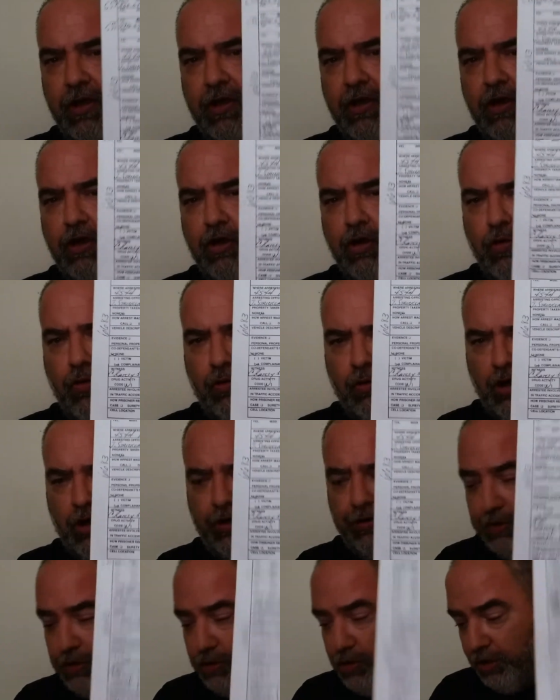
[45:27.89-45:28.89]
who are on the
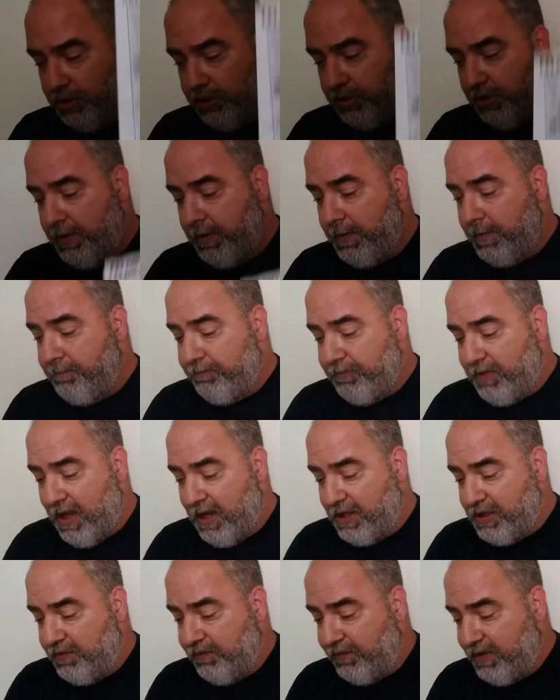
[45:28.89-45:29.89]
hook. Now
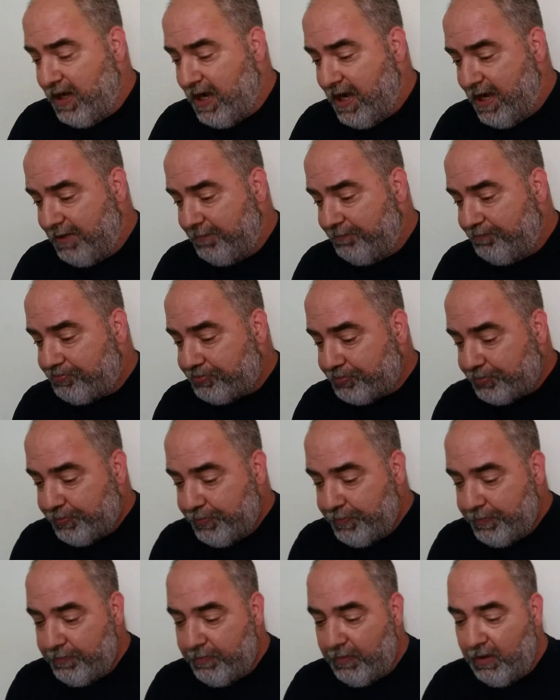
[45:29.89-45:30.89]
you've got
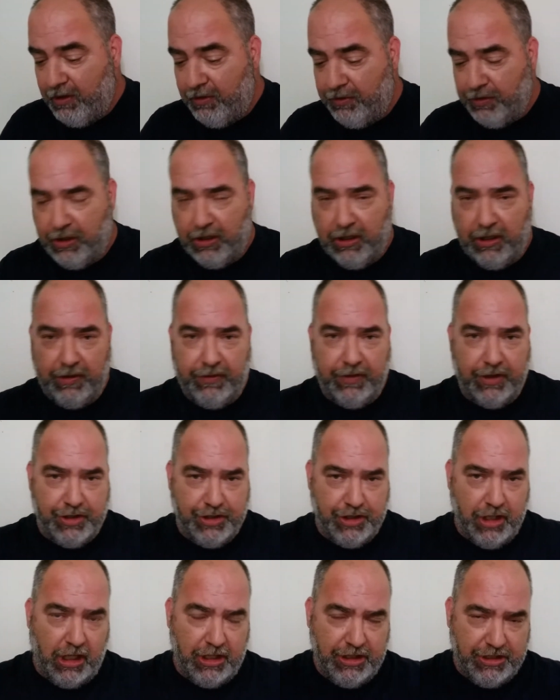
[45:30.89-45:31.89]
the
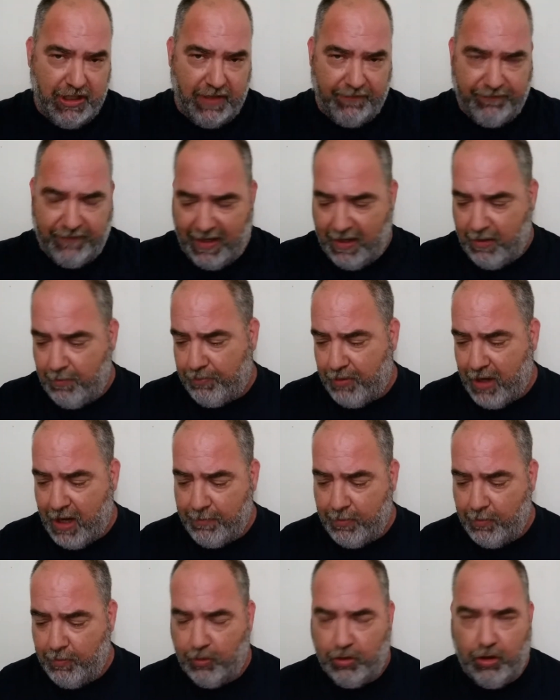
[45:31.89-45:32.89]
judge that found
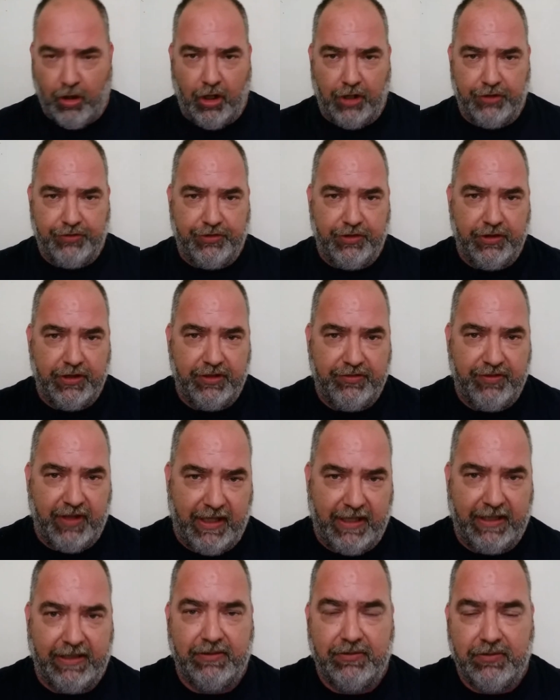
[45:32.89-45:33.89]
probable cause to
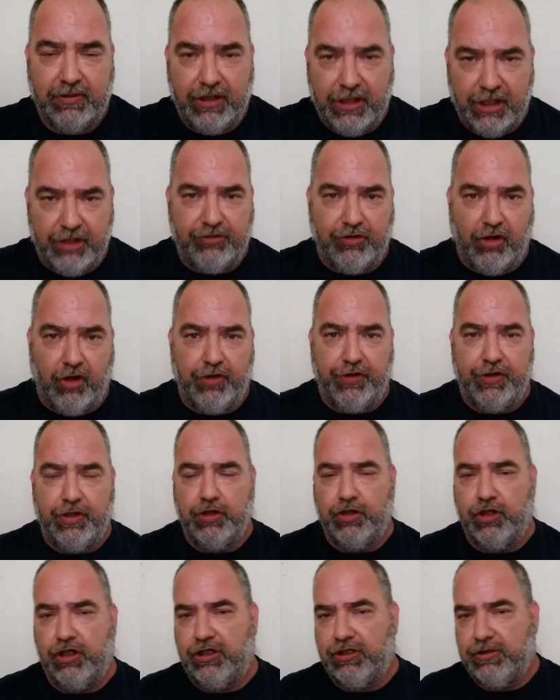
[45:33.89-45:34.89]
detain is on the
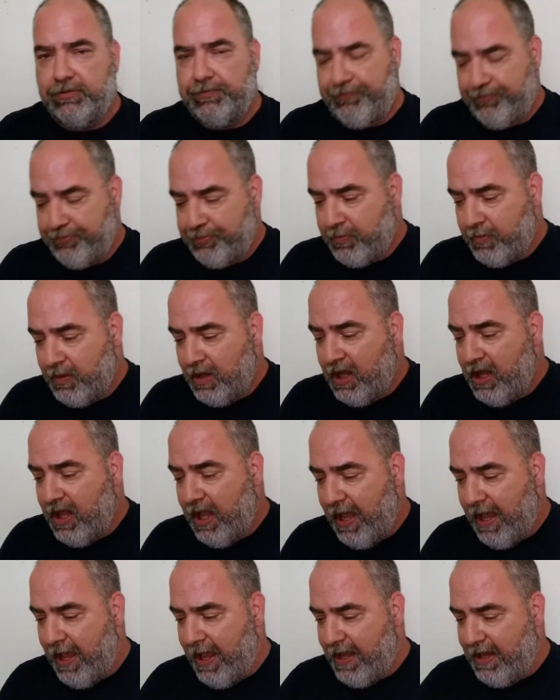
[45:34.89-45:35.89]
hook.
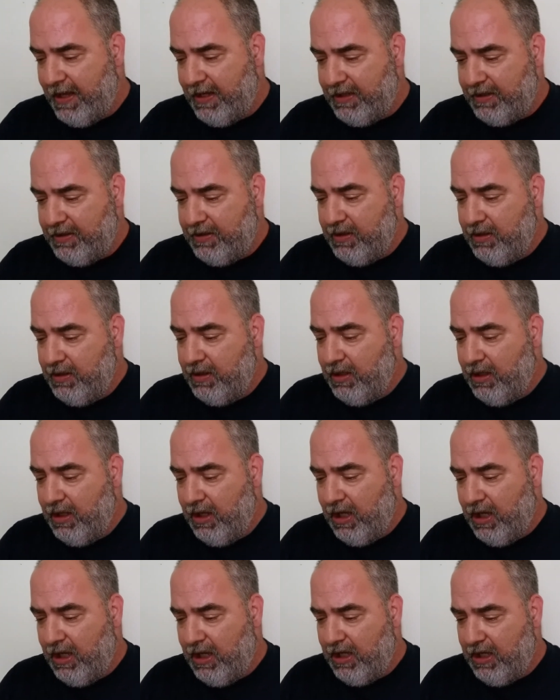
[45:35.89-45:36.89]
And
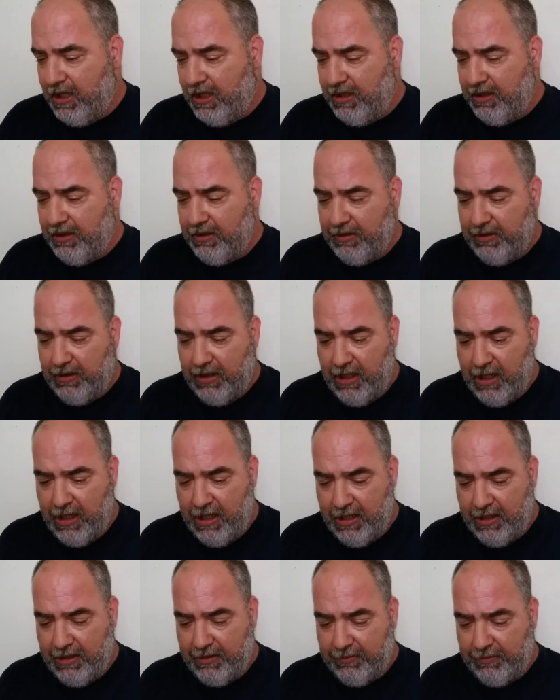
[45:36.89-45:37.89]
the